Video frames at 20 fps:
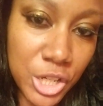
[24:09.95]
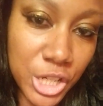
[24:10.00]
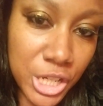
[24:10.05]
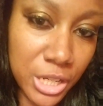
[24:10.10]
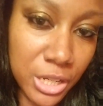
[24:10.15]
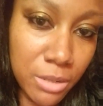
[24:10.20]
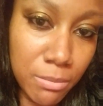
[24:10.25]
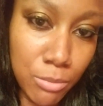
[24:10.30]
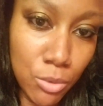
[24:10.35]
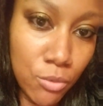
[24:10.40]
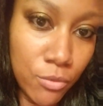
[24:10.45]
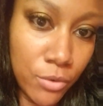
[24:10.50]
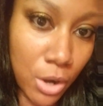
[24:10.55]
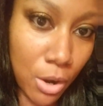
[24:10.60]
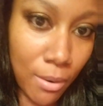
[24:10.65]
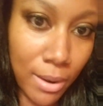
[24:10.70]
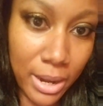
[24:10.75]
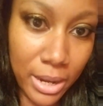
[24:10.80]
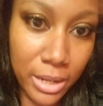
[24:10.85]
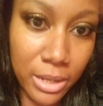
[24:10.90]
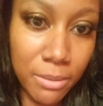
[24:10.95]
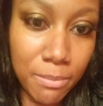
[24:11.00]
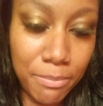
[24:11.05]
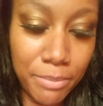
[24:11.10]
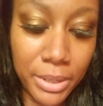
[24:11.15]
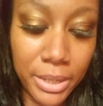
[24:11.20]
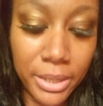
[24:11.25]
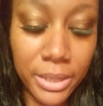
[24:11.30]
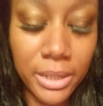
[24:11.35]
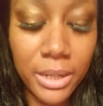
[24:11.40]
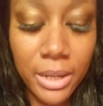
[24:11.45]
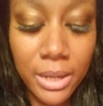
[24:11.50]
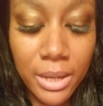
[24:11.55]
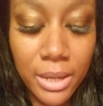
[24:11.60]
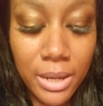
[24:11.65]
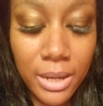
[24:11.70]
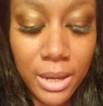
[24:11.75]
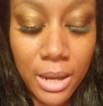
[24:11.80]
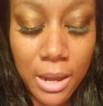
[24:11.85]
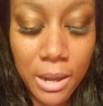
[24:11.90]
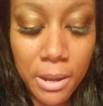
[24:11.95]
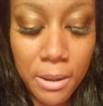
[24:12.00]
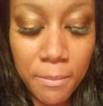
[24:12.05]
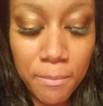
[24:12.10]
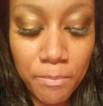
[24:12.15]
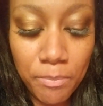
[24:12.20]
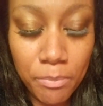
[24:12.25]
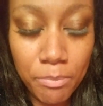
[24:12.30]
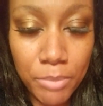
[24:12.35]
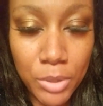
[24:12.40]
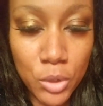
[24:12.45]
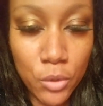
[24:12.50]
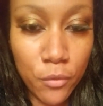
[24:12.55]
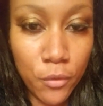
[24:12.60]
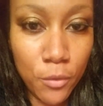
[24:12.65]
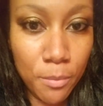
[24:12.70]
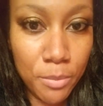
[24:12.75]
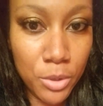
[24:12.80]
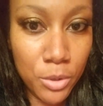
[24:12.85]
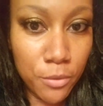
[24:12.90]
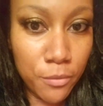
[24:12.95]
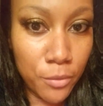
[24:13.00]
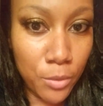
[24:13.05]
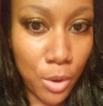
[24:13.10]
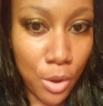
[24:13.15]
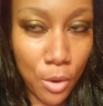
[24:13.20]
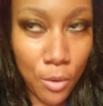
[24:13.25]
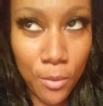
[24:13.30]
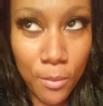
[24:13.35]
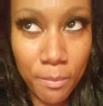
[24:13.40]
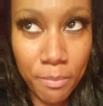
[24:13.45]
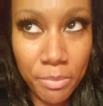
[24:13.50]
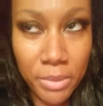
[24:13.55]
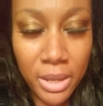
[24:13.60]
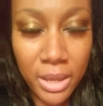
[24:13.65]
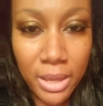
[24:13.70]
She had moved already, but, beautiful, beautiful home.